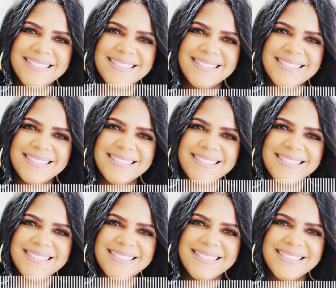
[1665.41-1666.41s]
The
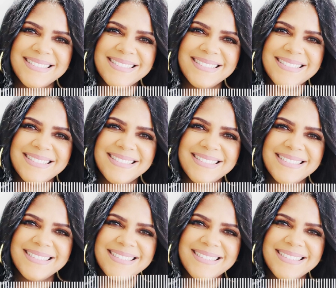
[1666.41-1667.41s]
key to
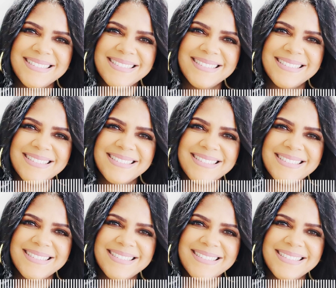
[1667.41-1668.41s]
this is the
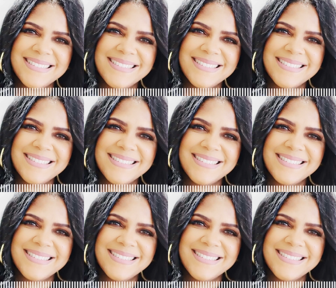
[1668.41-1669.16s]
fundamentals.